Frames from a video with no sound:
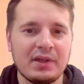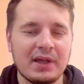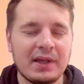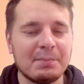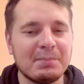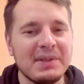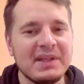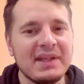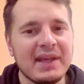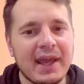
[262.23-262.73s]

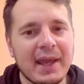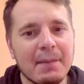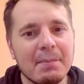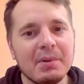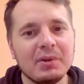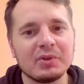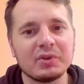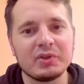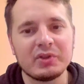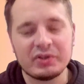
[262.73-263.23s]
And being
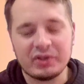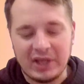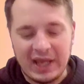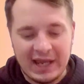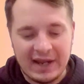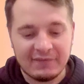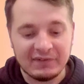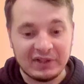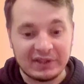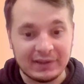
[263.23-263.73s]
able to
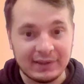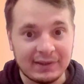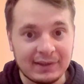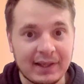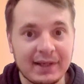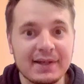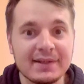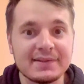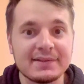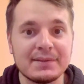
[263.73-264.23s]
have that
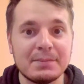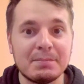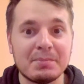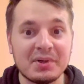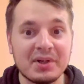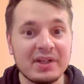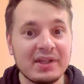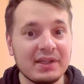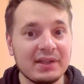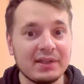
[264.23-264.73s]
legacy,
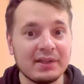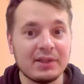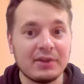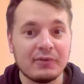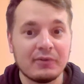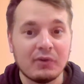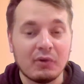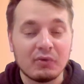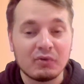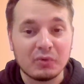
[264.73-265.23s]
bringing
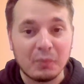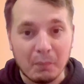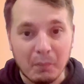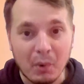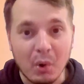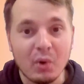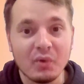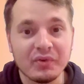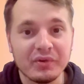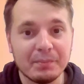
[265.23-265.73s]
those
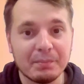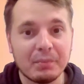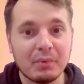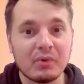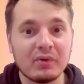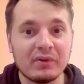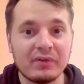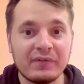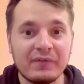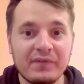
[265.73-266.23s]
most
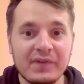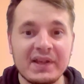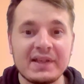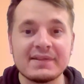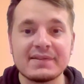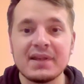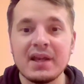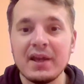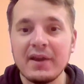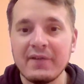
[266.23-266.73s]
important
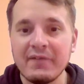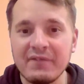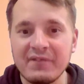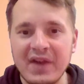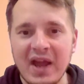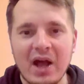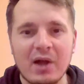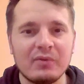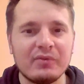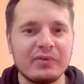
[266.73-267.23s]
things,
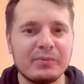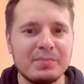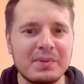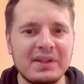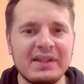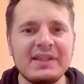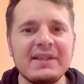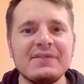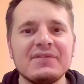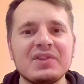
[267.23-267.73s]
values,
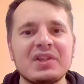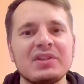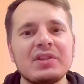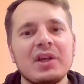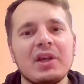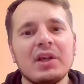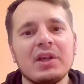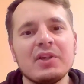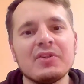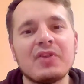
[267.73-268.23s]
beliefs
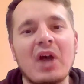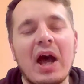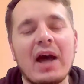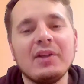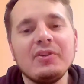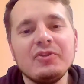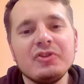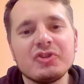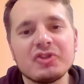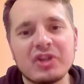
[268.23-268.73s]
that is
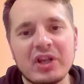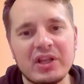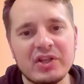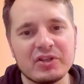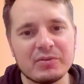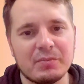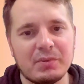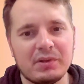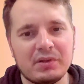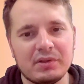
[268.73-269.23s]

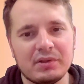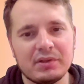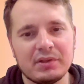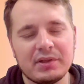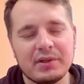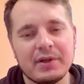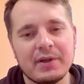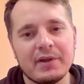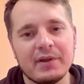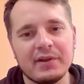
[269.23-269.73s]
unchangeable,
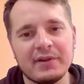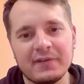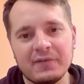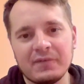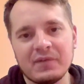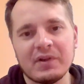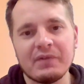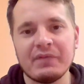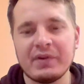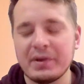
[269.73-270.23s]
is
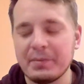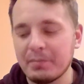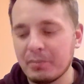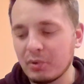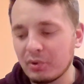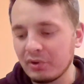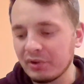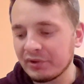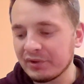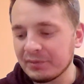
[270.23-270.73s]
very, very
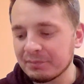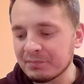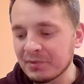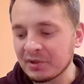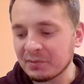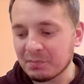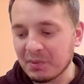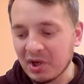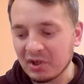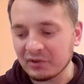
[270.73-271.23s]
important
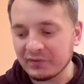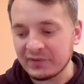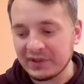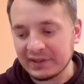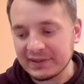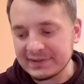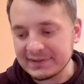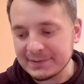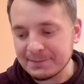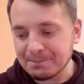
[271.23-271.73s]
as part of
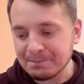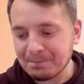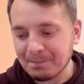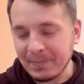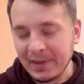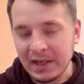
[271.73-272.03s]
legacy.